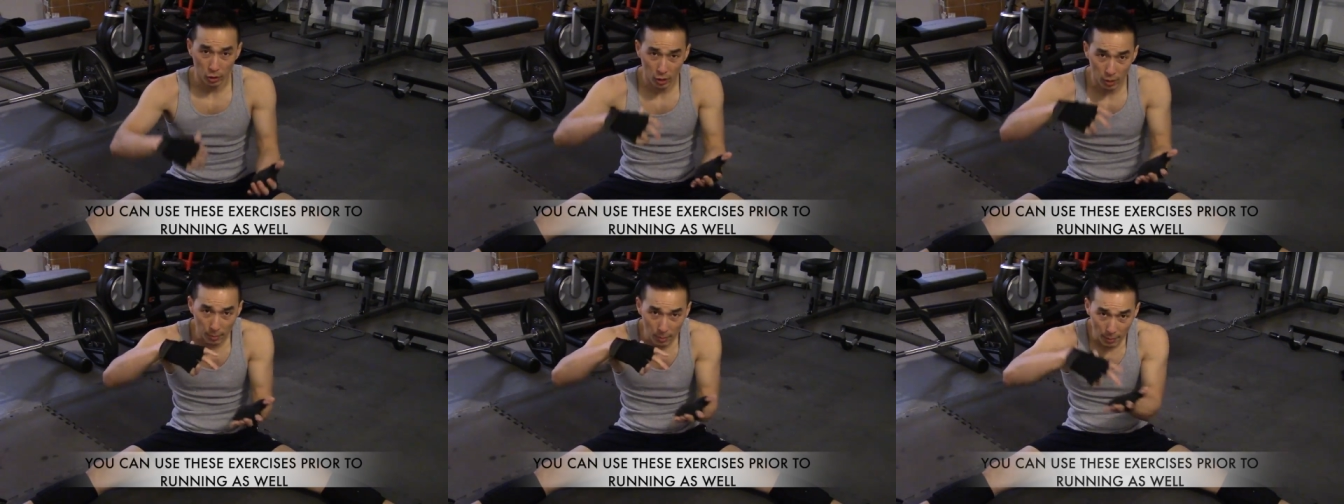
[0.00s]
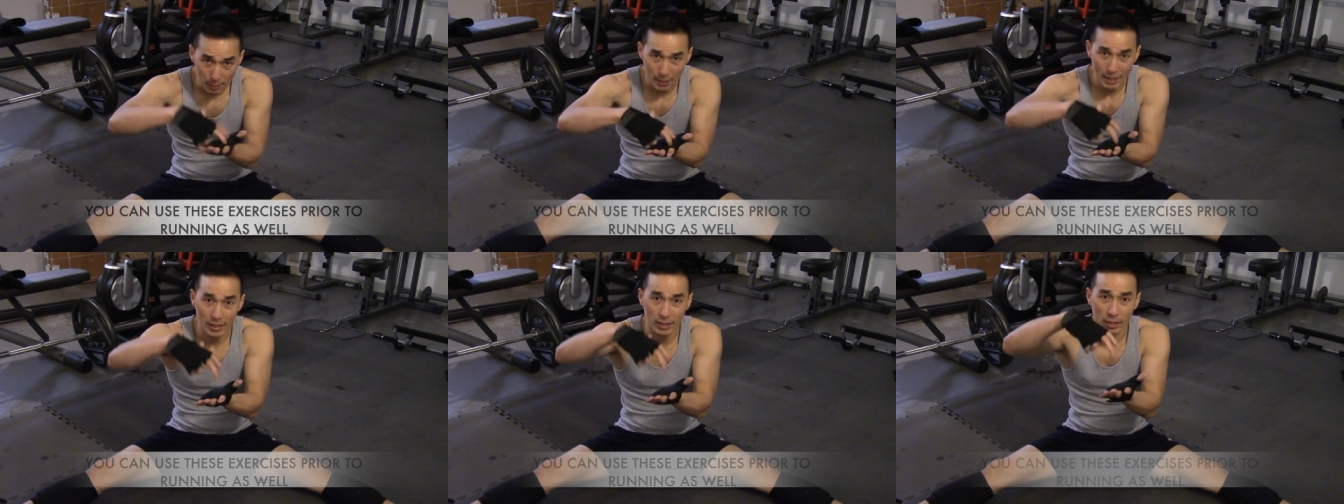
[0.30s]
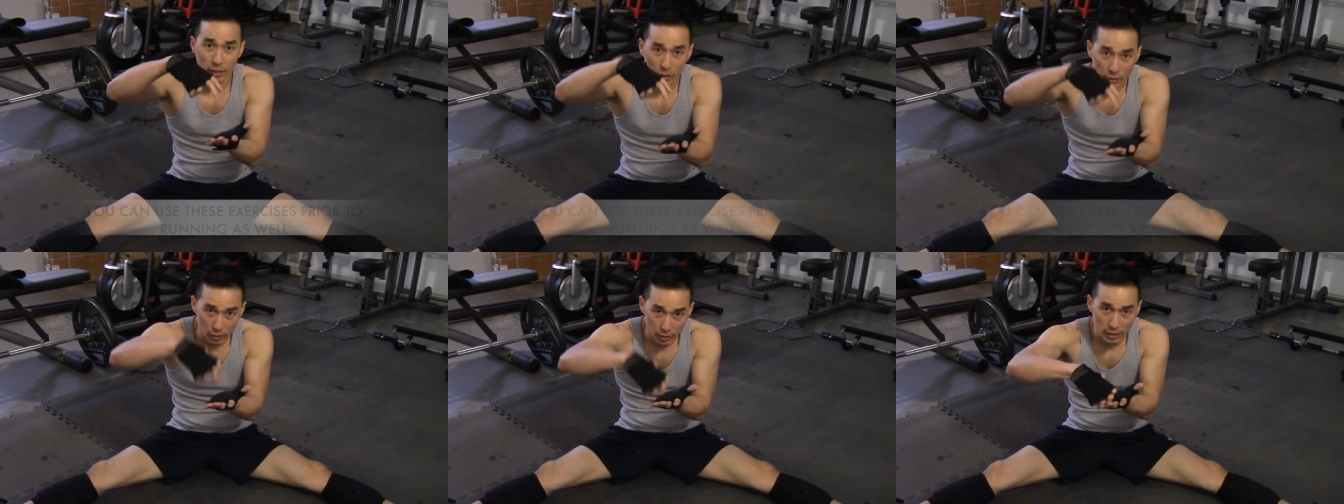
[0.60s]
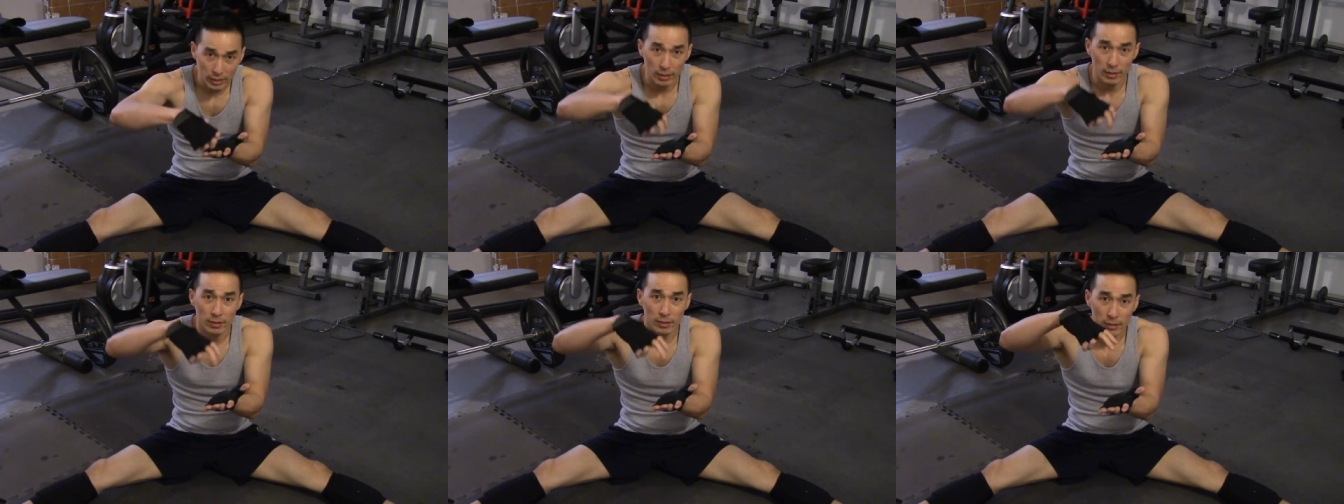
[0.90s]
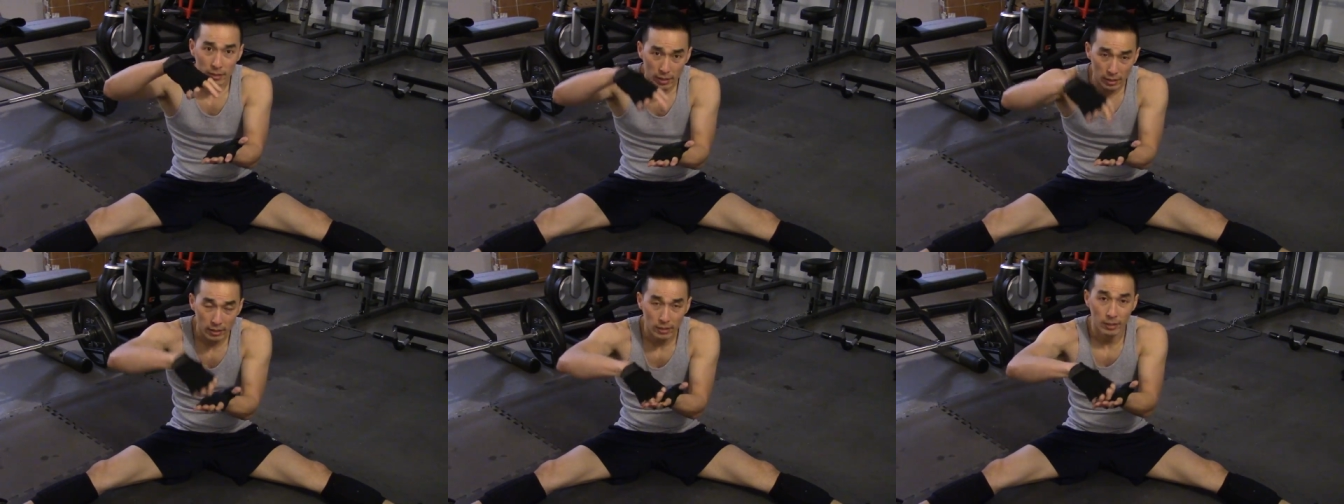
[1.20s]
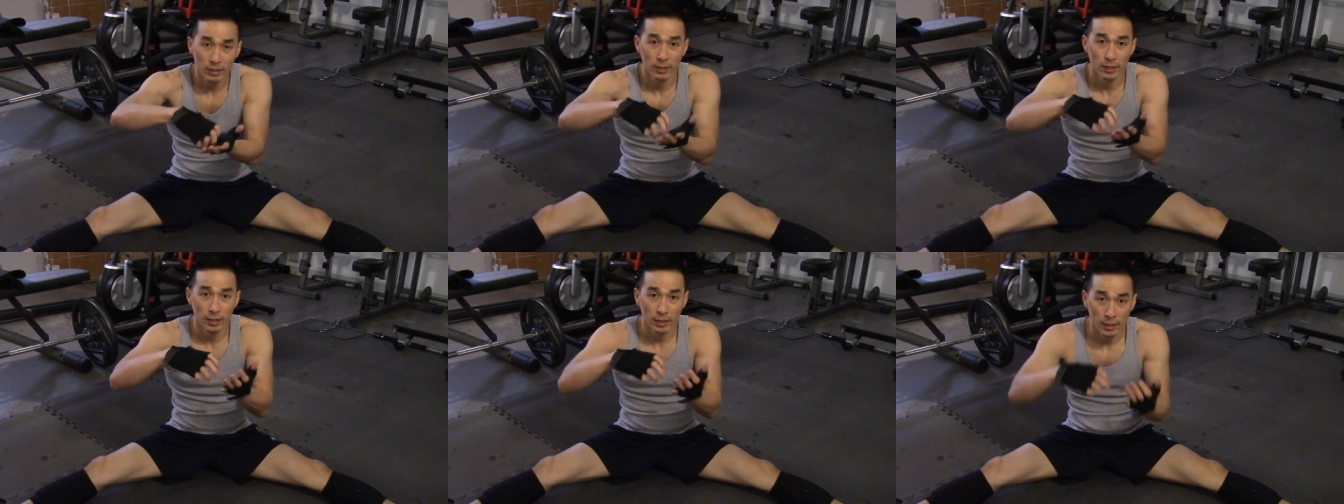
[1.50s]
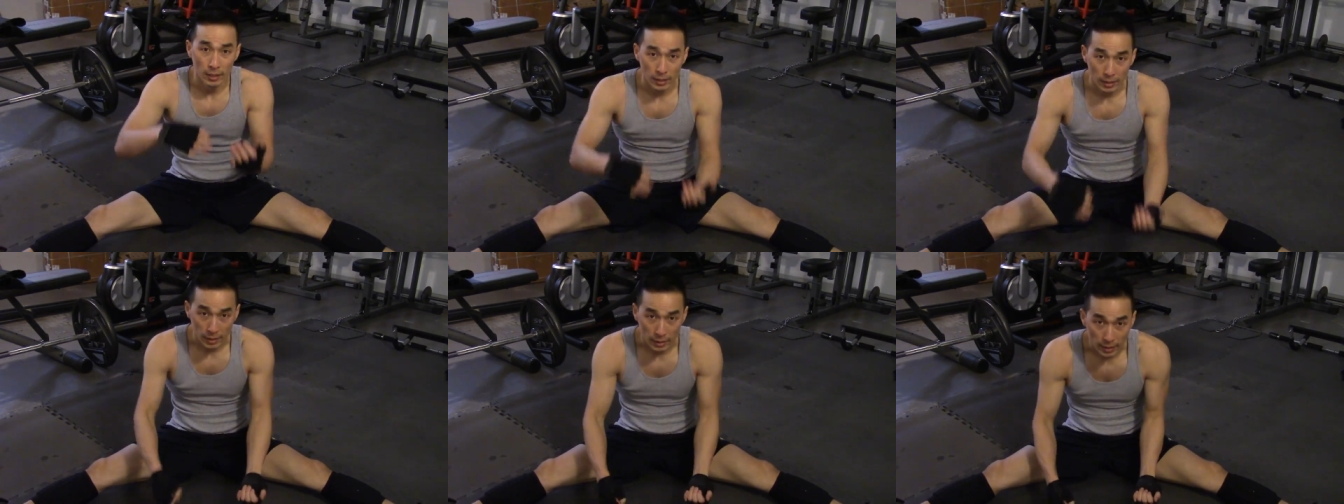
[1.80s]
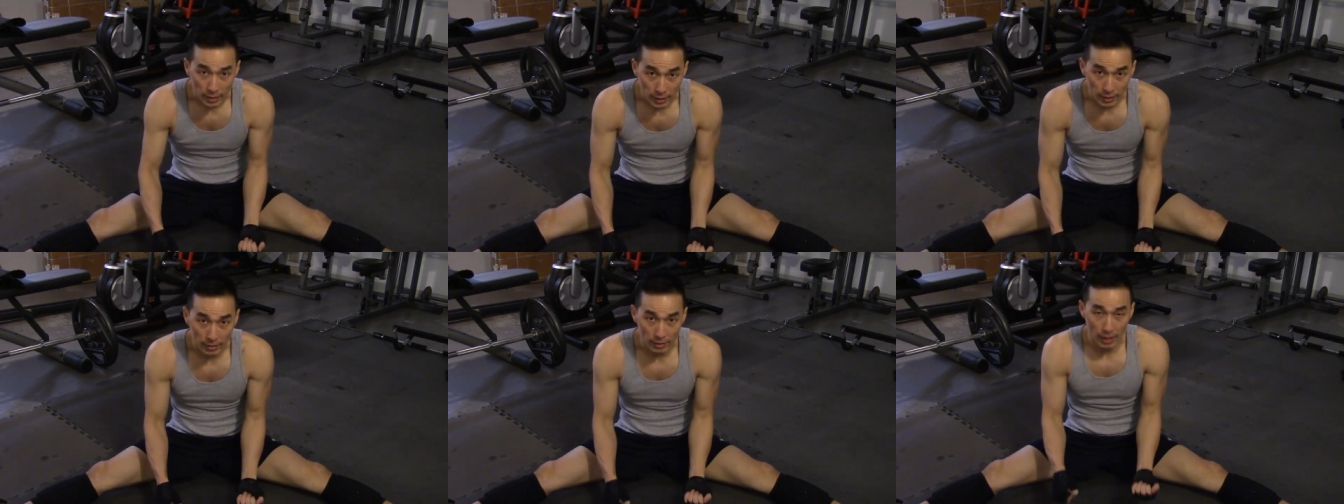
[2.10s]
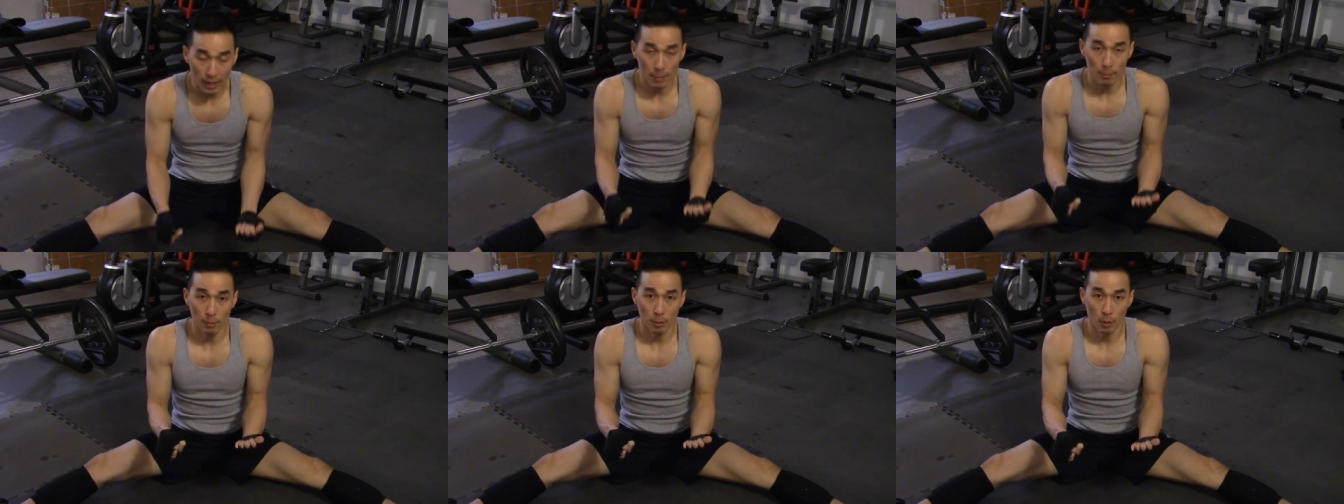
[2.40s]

going to be bending your knees. And that